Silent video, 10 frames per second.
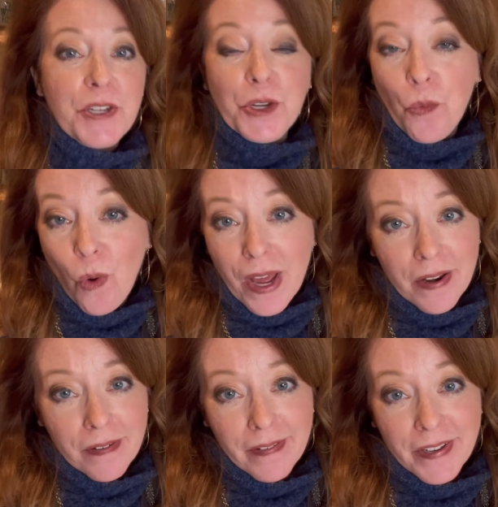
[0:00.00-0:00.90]
so what
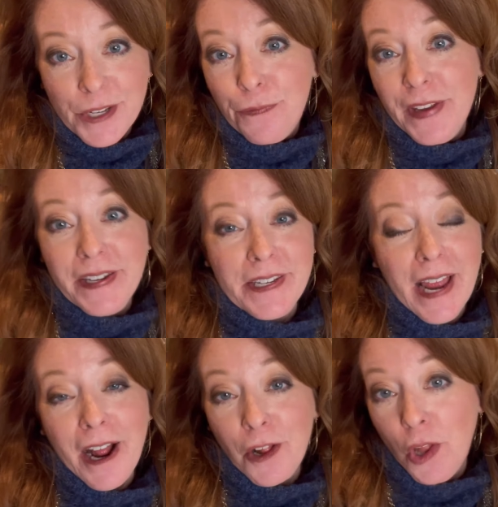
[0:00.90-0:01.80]
is feed
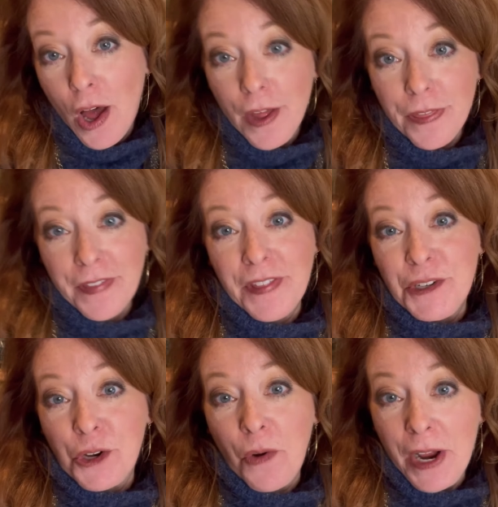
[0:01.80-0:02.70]
sack cloth? I think
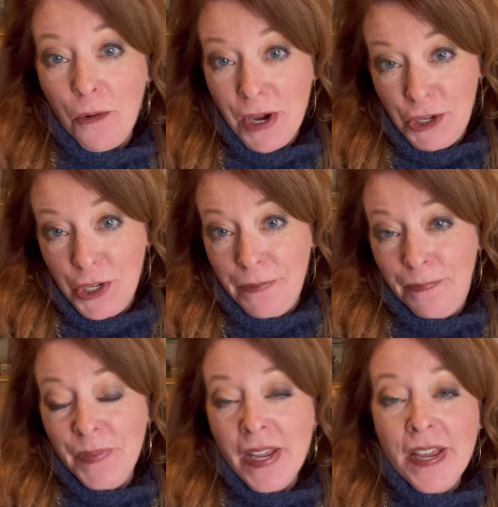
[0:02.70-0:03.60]
that's a great question.
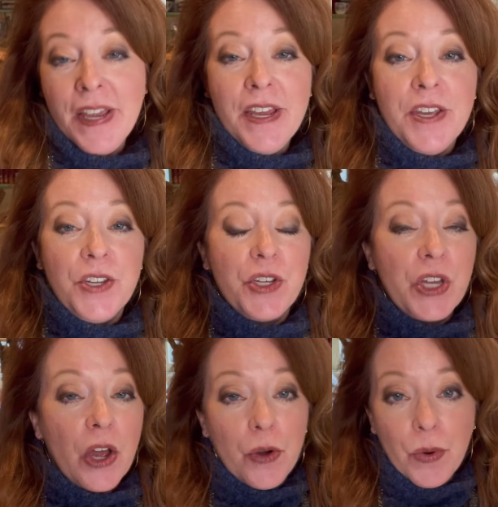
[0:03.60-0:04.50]

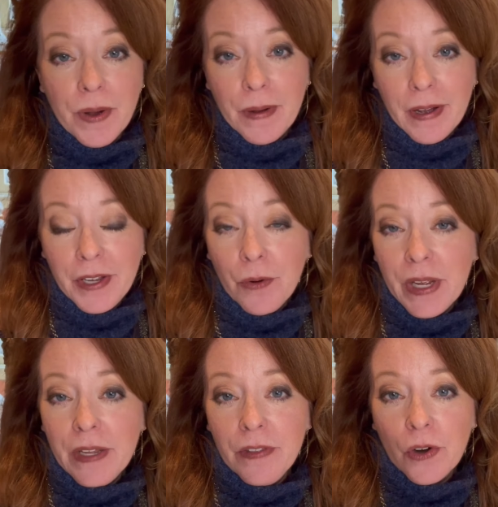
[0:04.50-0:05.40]
So,
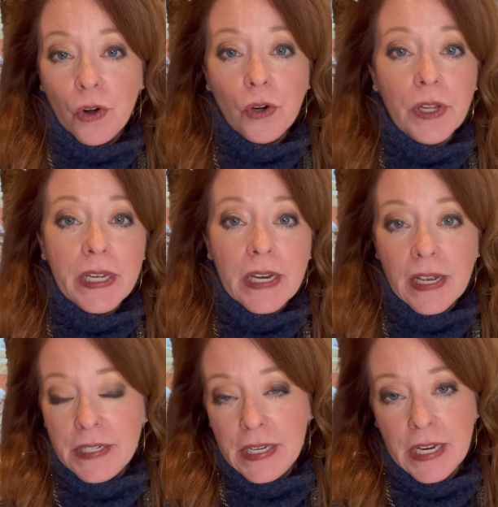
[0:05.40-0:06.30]
in the early
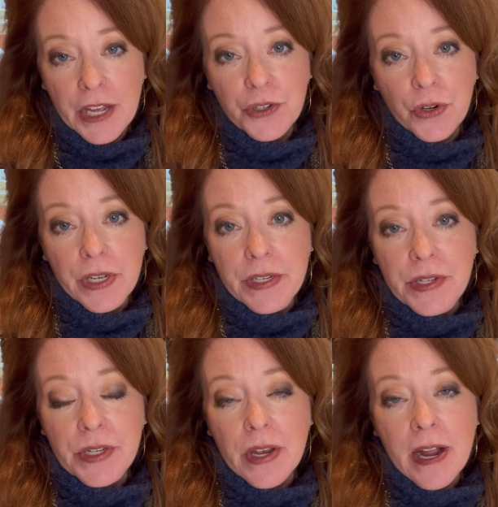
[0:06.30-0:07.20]

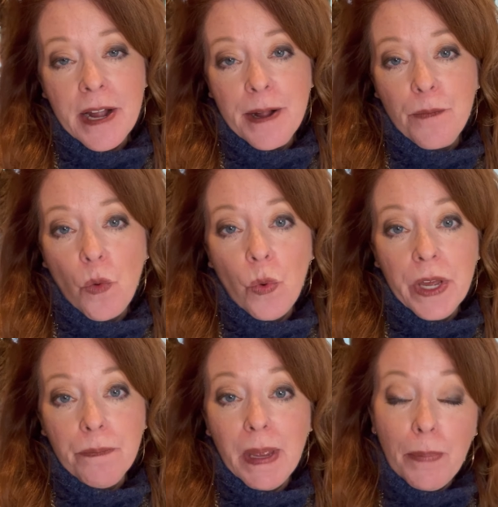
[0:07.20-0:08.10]
1900s,
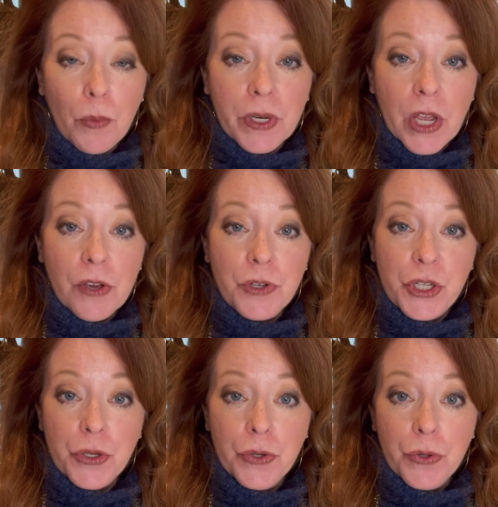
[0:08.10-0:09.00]
when people would go
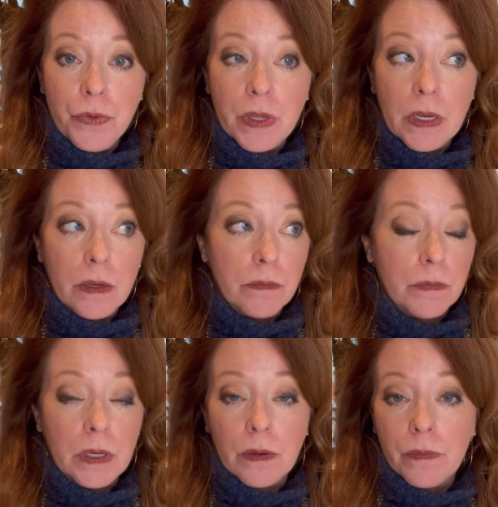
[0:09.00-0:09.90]
to
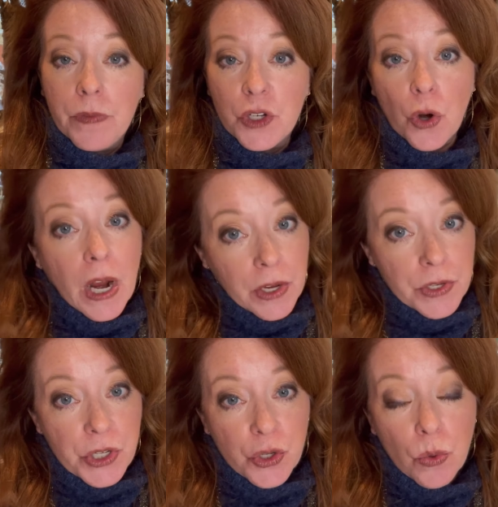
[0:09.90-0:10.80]
the dry
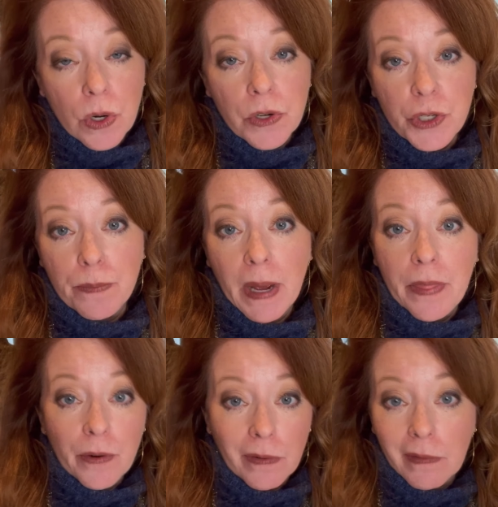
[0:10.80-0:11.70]
goods store to buy
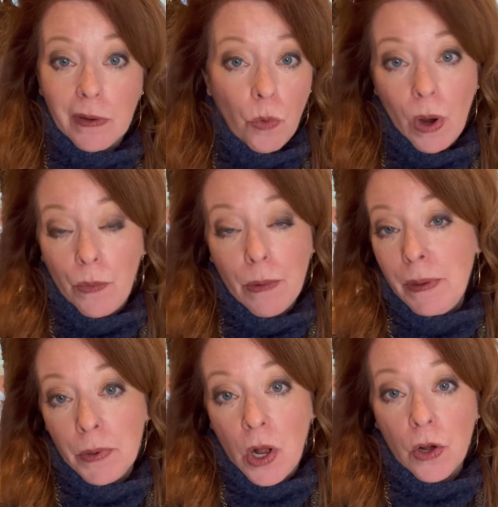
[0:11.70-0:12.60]
their what we
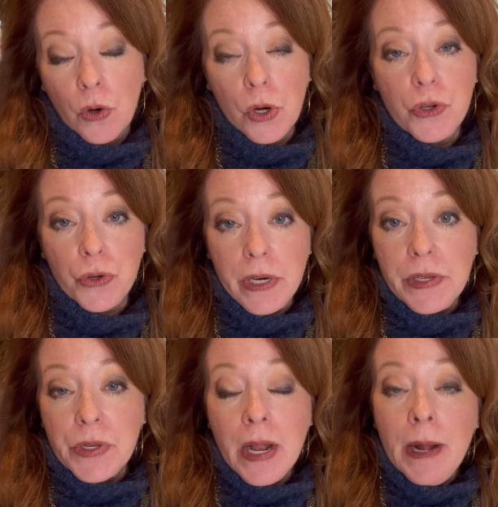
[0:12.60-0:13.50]
would call groceries,